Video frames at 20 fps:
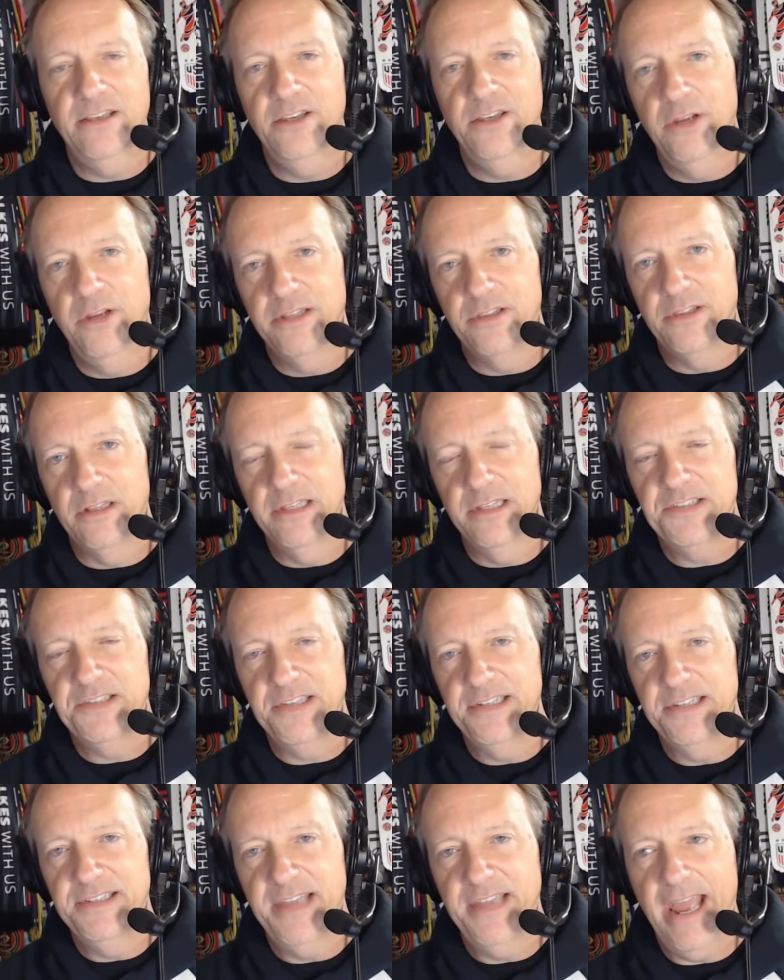You hit the
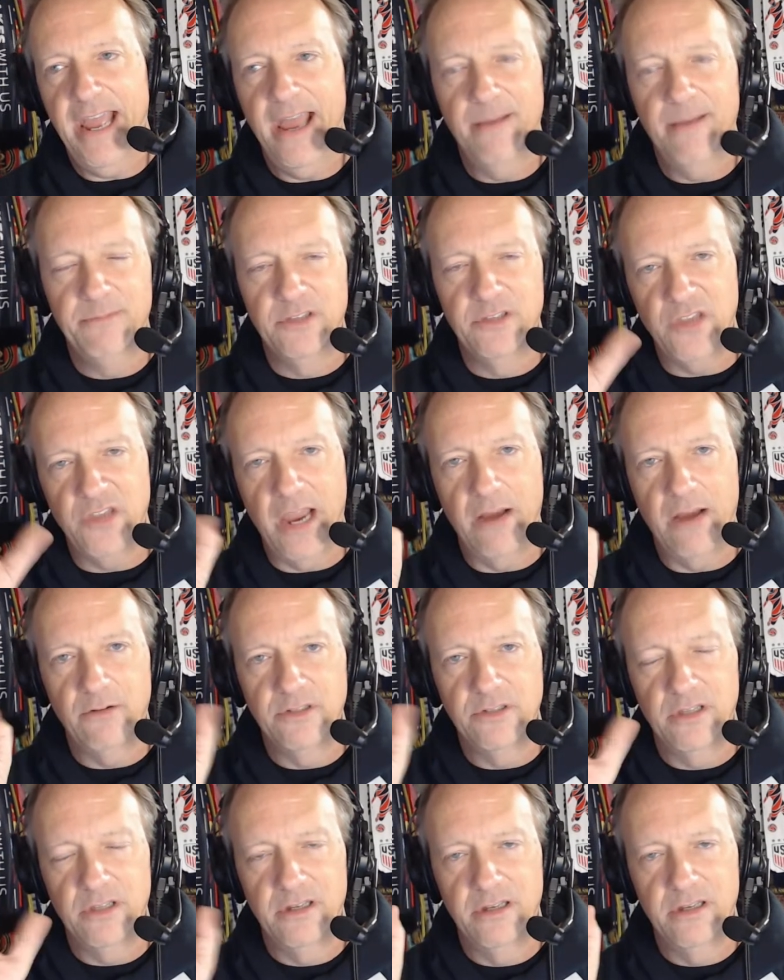listen tab, the
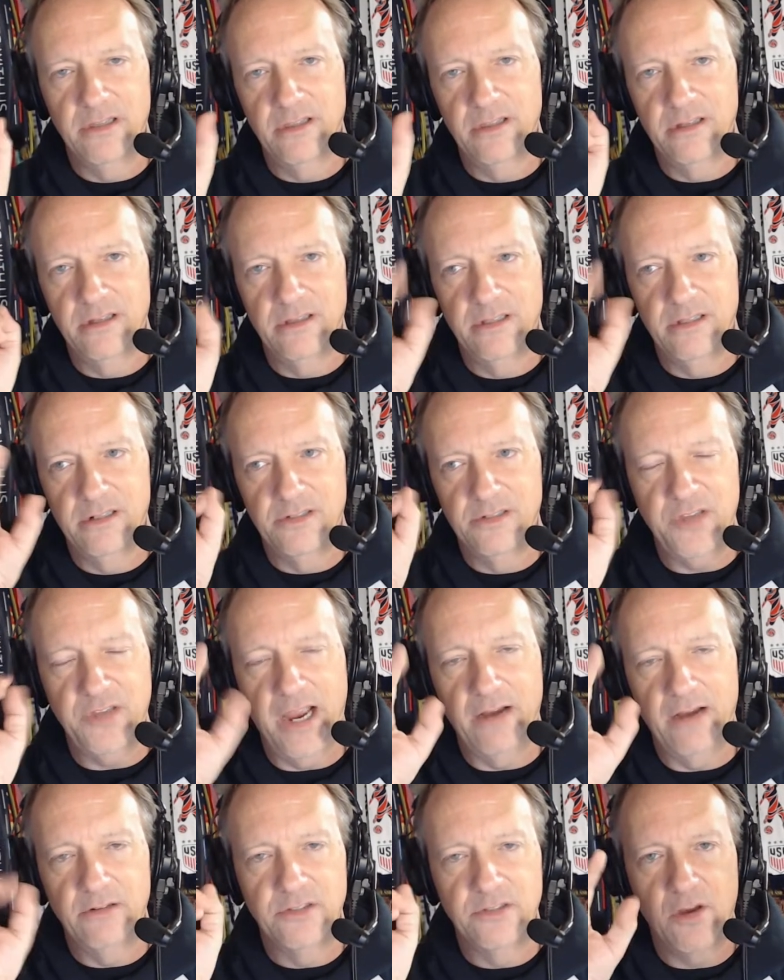siren, the little
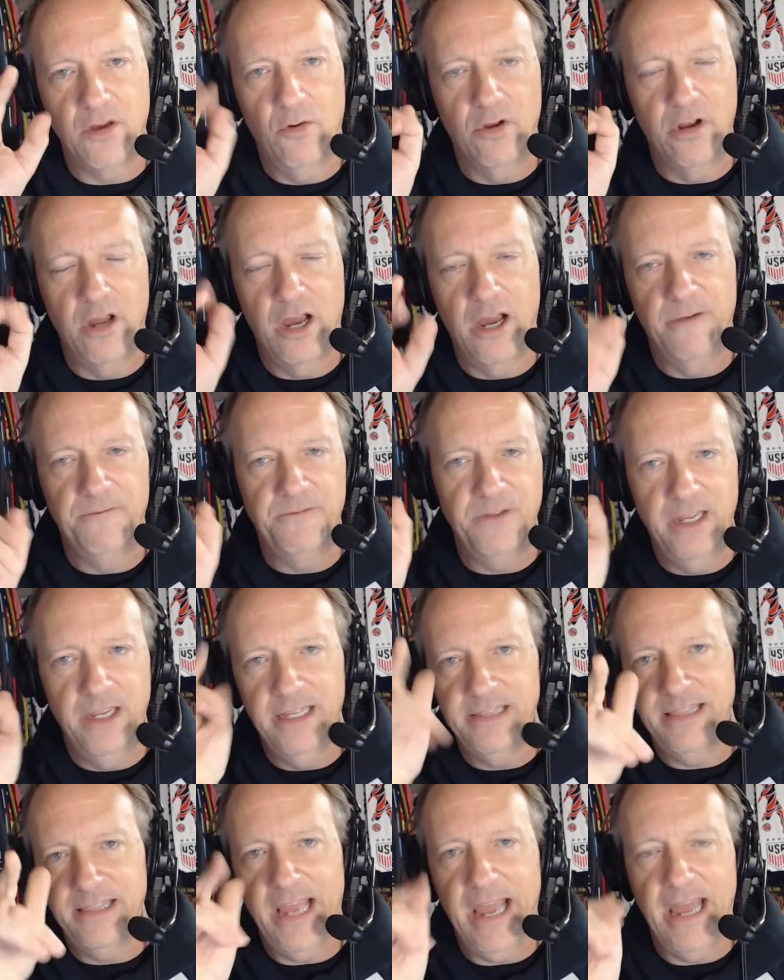sirens going off. You
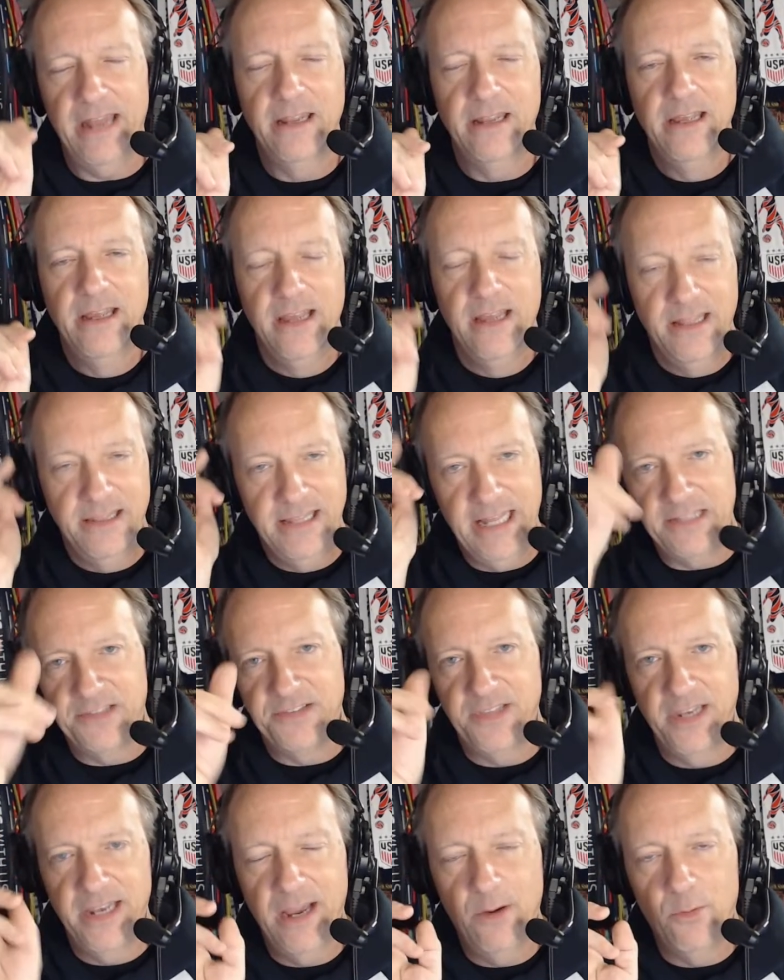hit that, and that's
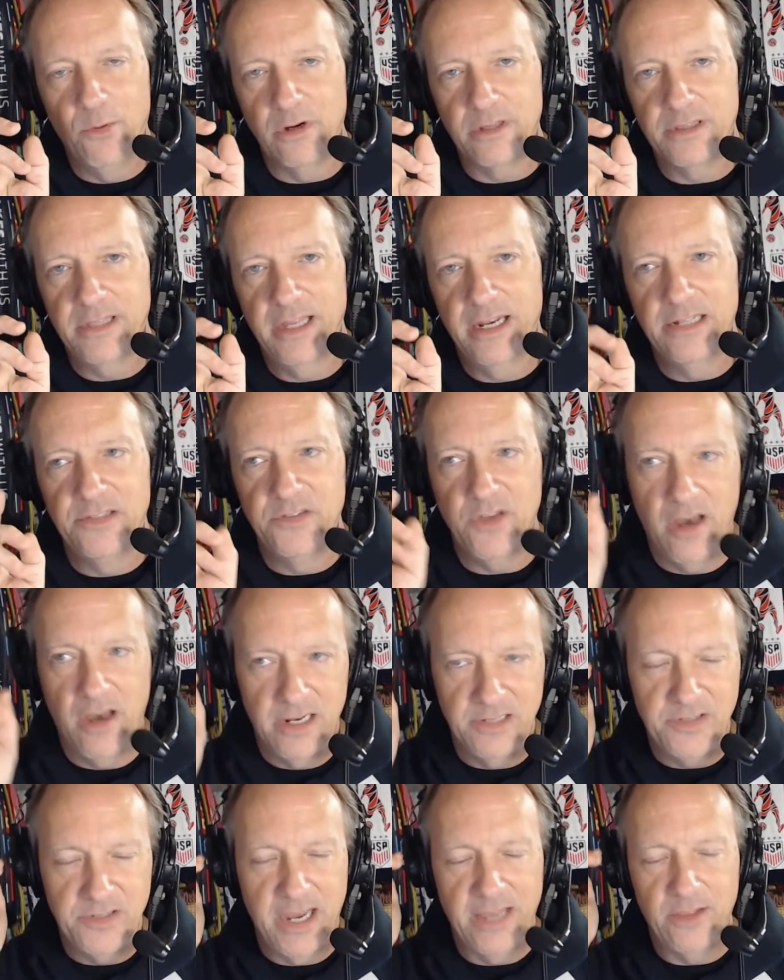the network that it's on.
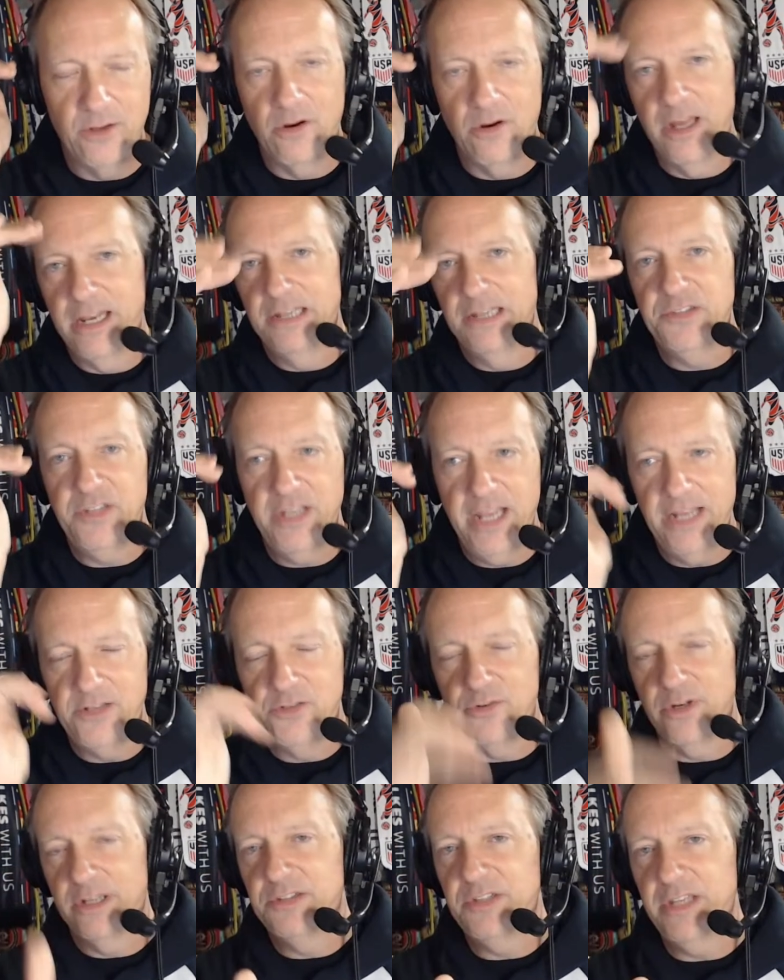It's either on
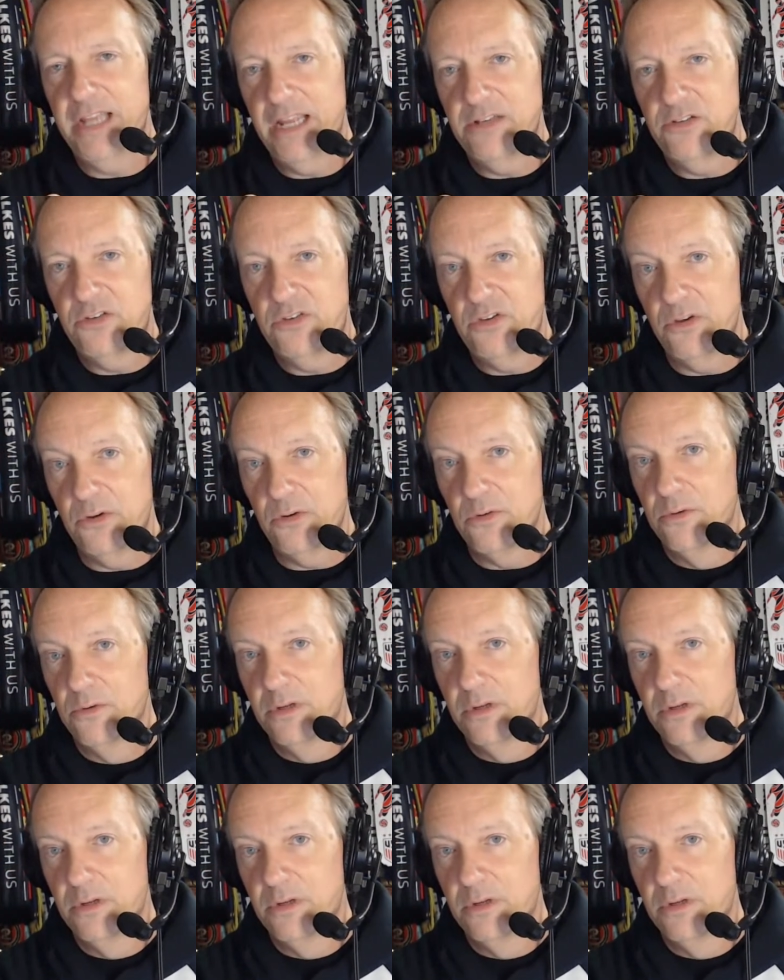SDH or SDH2.